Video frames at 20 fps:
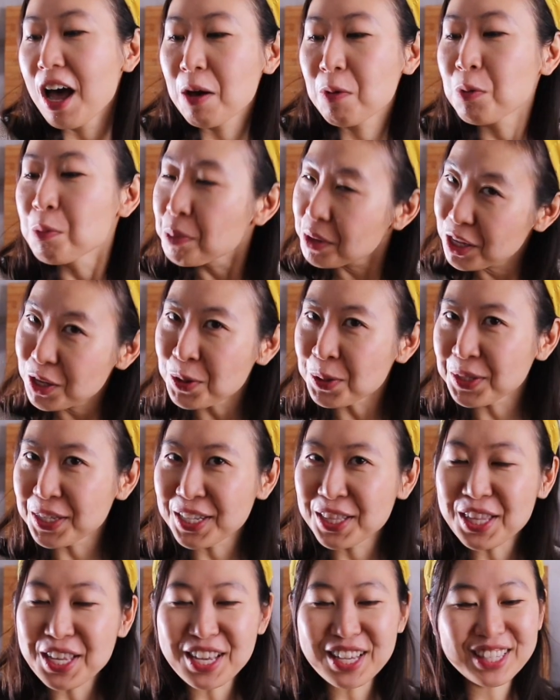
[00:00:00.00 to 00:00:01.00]
will be
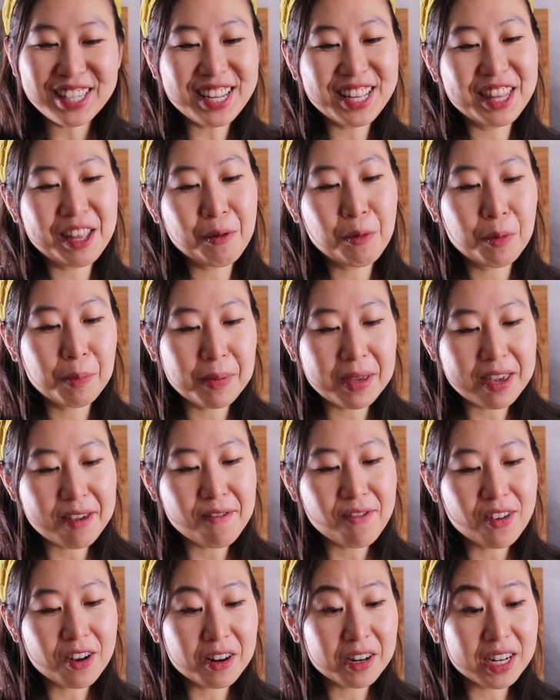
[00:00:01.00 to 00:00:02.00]
using these, and they'll be
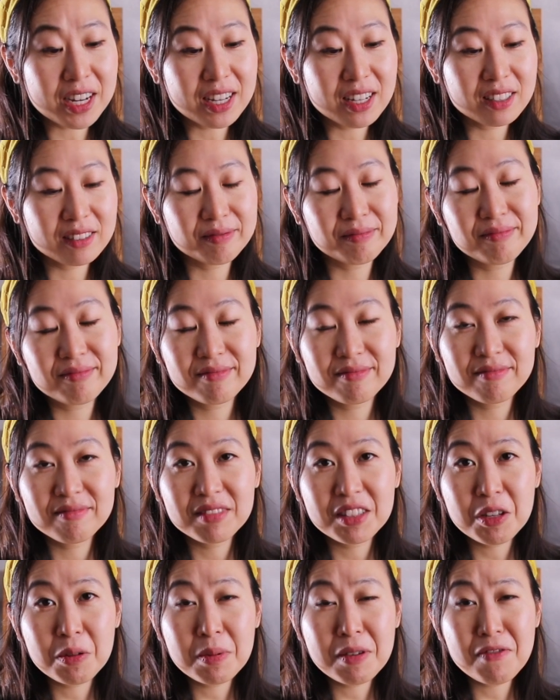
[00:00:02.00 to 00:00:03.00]
very,
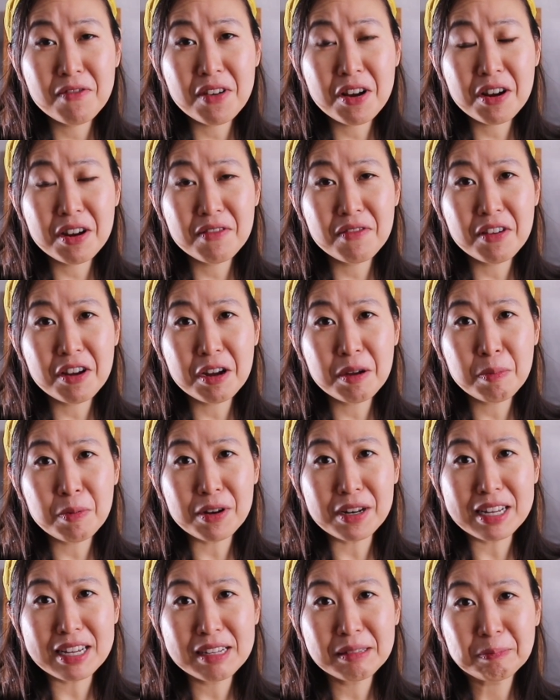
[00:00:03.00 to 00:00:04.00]
very
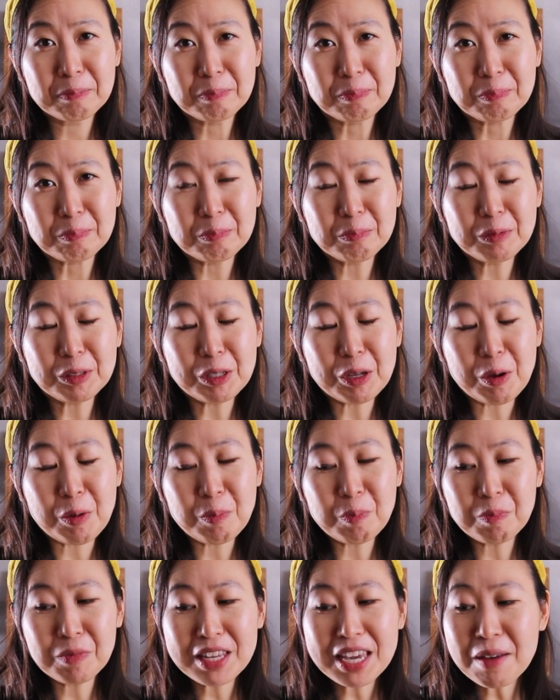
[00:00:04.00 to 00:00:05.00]
pretty. So
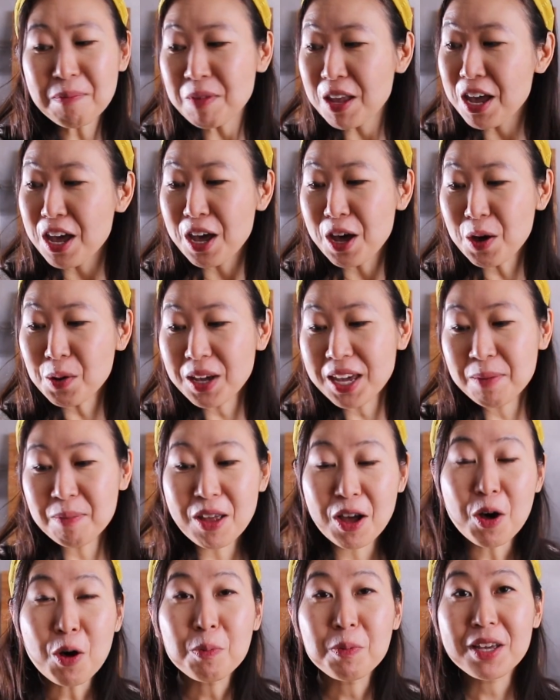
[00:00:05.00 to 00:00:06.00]
yeah, okay,
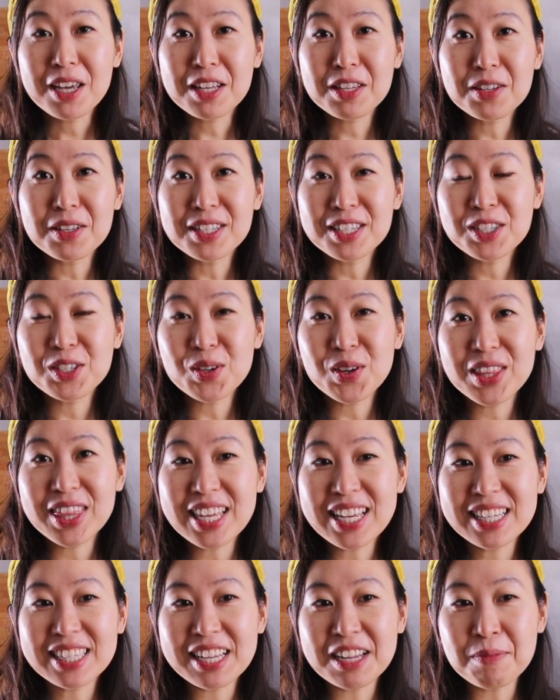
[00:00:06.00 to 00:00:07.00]
hope you guys all enjoyed
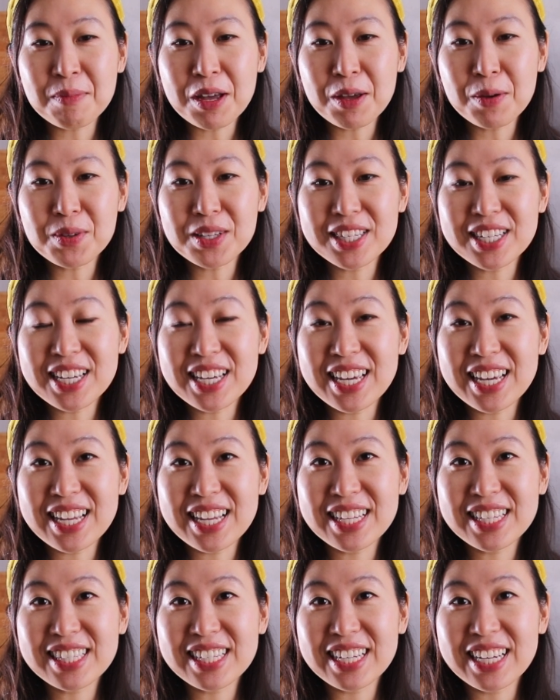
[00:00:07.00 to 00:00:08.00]
this. I will see you
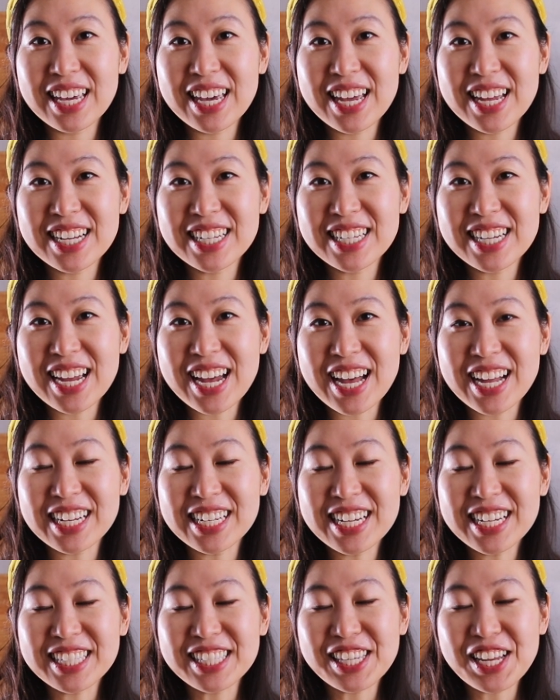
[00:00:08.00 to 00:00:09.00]
guys again
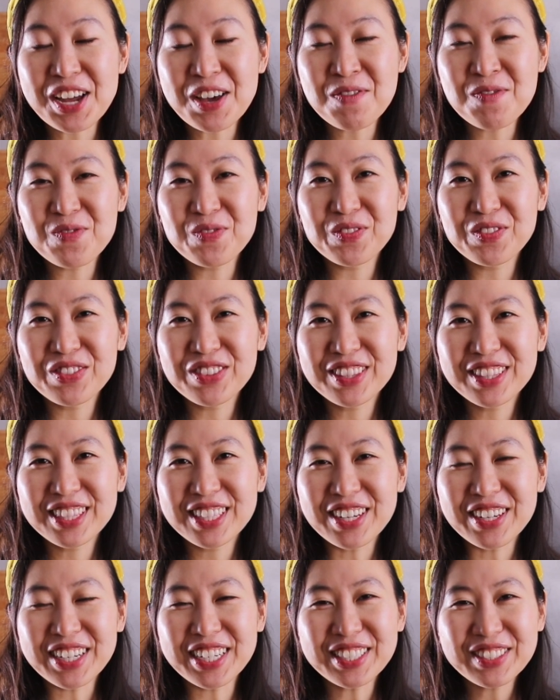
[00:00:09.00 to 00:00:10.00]
next time.
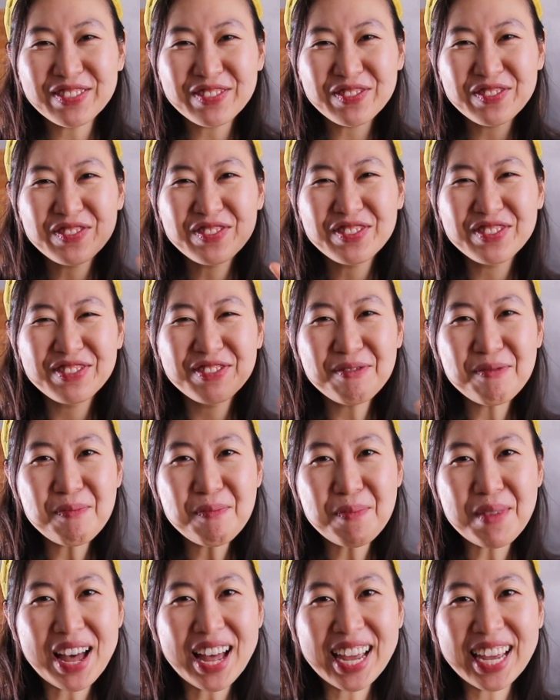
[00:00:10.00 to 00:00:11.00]
All right,
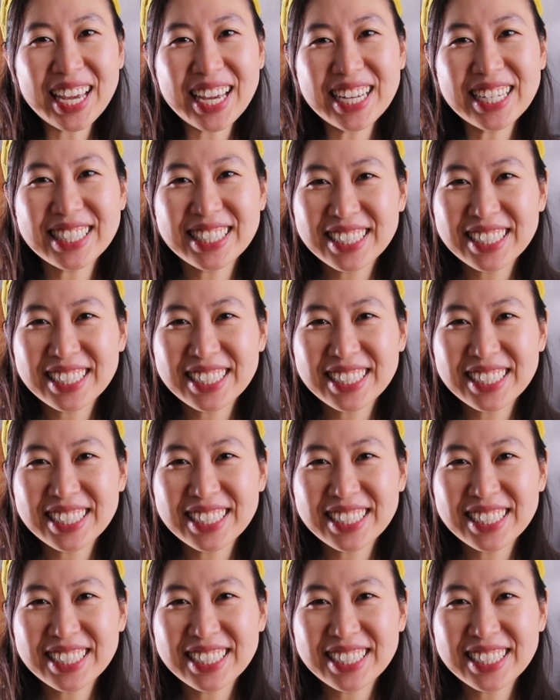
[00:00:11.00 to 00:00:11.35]
bye.